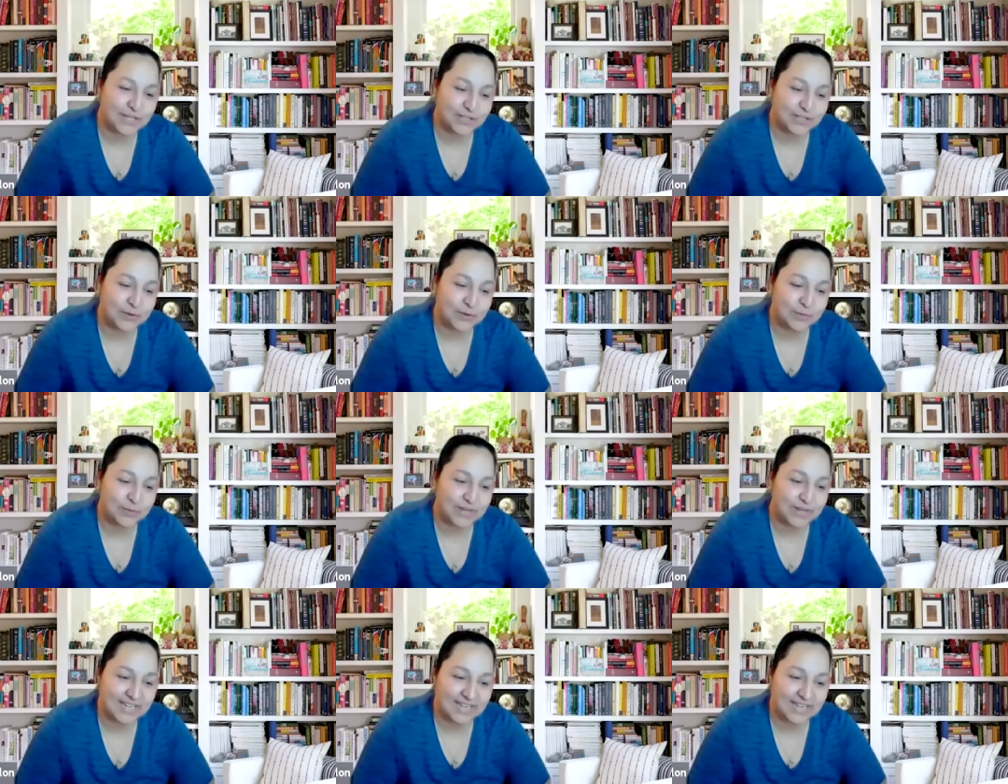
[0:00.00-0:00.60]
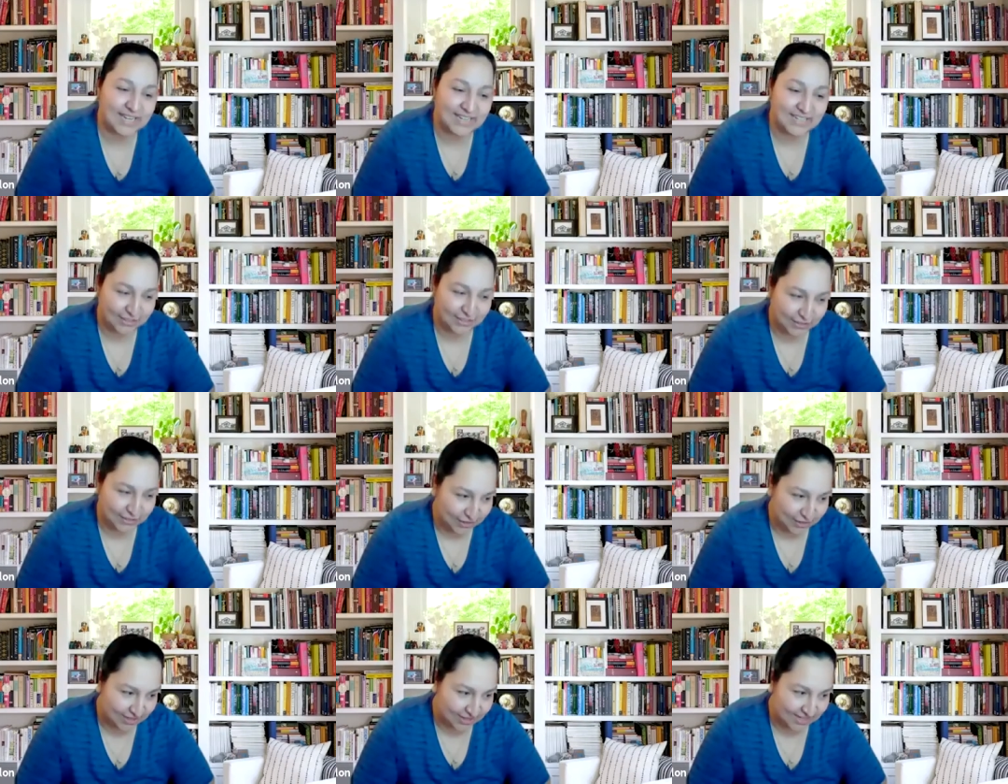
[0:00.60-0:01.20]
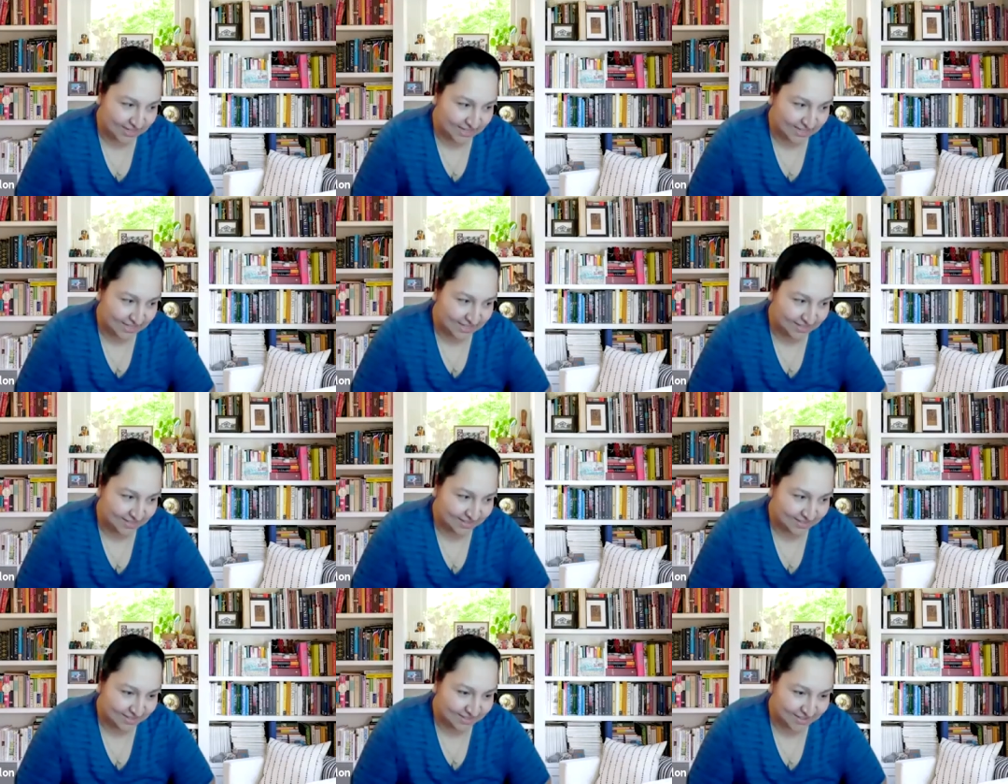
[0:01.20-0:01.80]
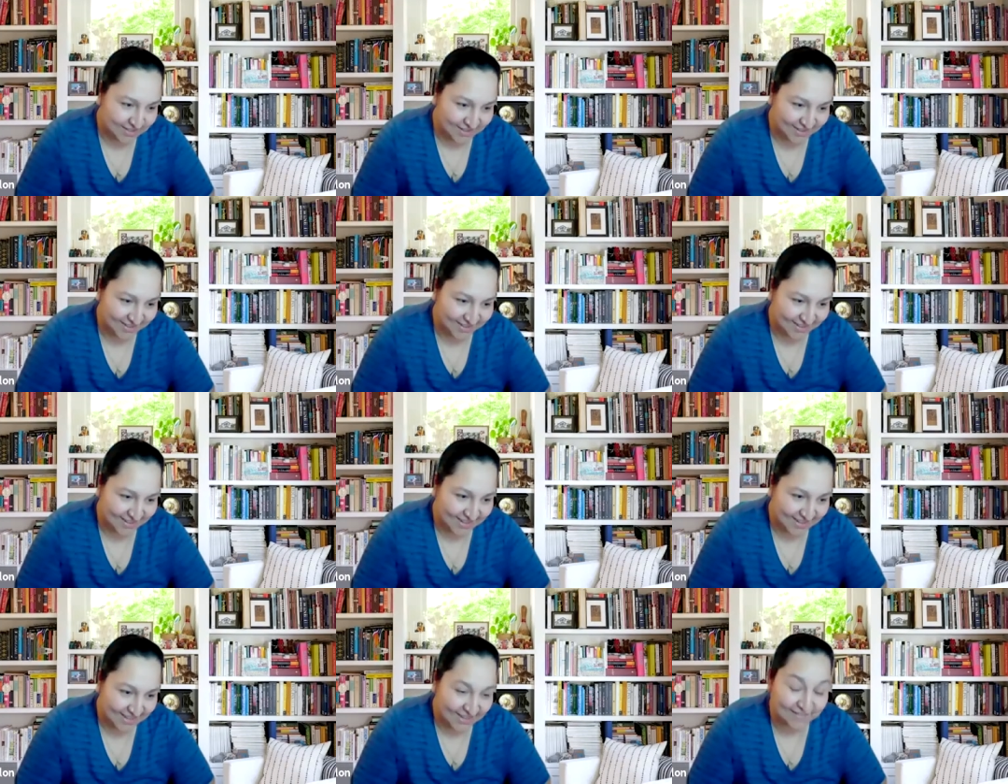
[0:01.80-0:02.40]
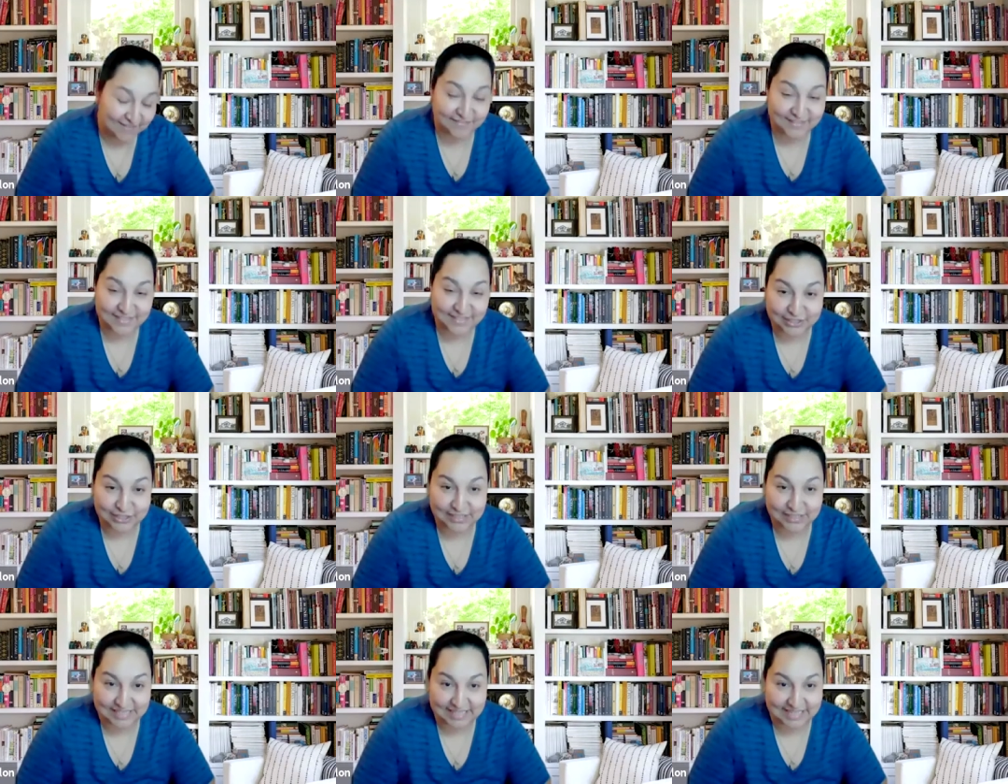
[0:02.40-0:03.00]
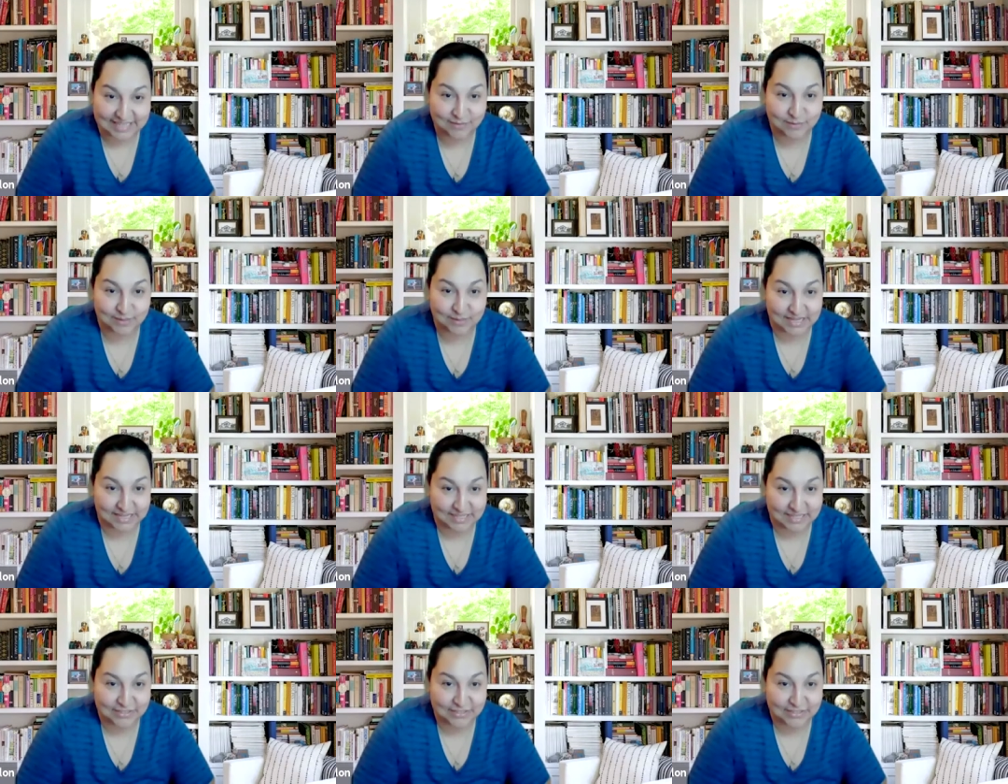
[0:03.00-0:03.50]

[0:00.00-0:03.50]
so when I started, officially, when I